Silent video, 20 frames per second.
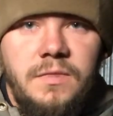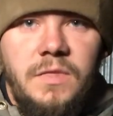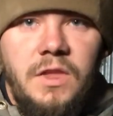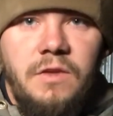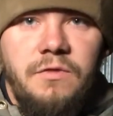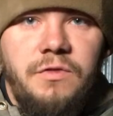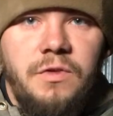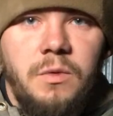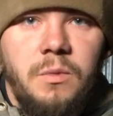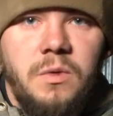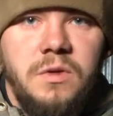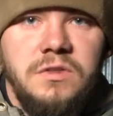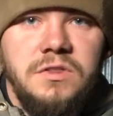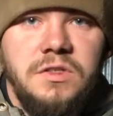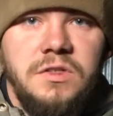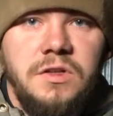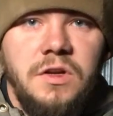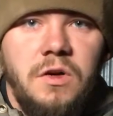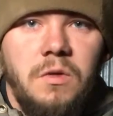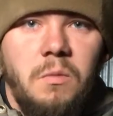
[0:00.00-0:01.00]
If you want to
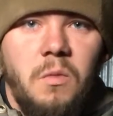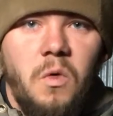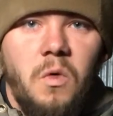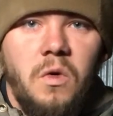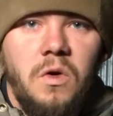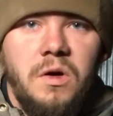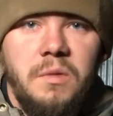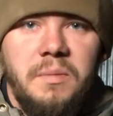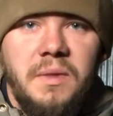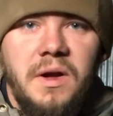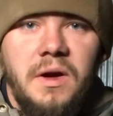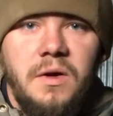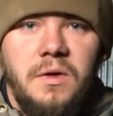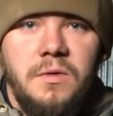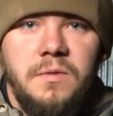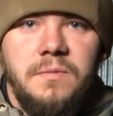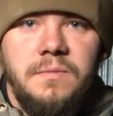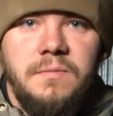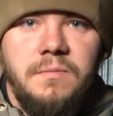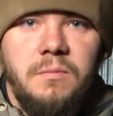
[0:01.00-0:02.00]
know more about
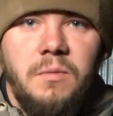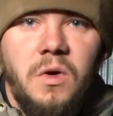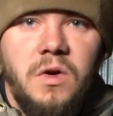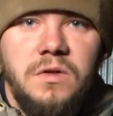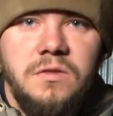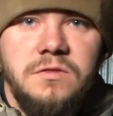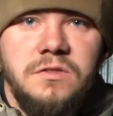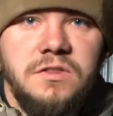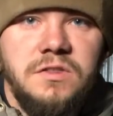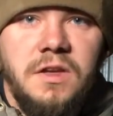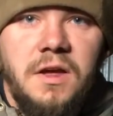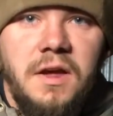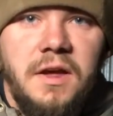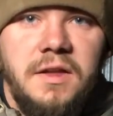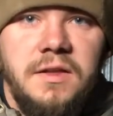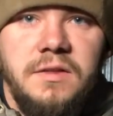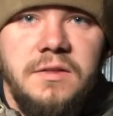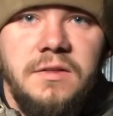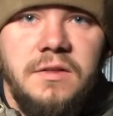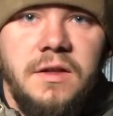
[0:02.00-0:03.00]
martensite
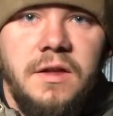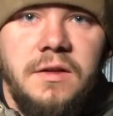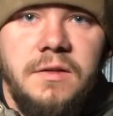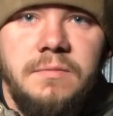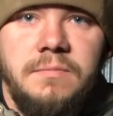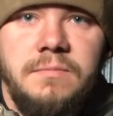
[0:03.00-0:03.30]
and the